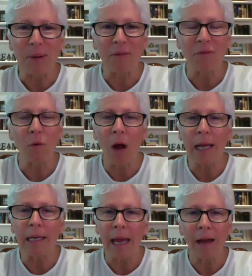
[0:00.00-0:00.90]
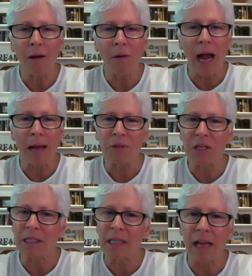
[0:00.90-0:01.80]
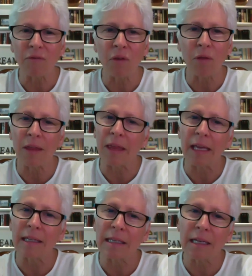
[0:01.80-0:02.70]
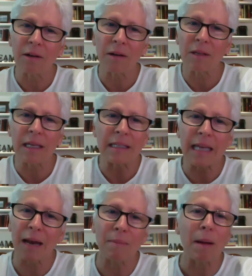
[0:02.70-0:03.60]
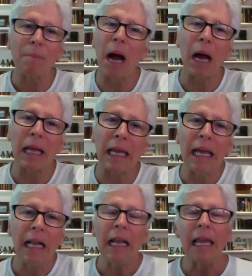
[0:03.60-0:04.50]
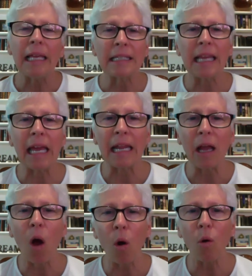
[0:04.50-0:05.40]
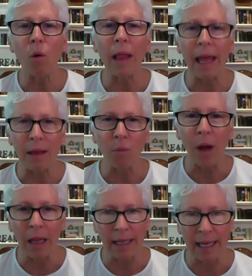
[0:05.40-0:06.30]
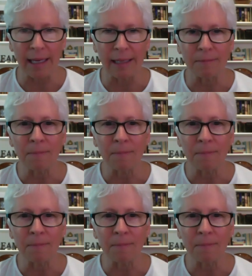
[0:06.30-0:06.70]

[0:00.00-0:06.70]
But for right now, I'm just thankful that the inside of my body is getting whole and well again.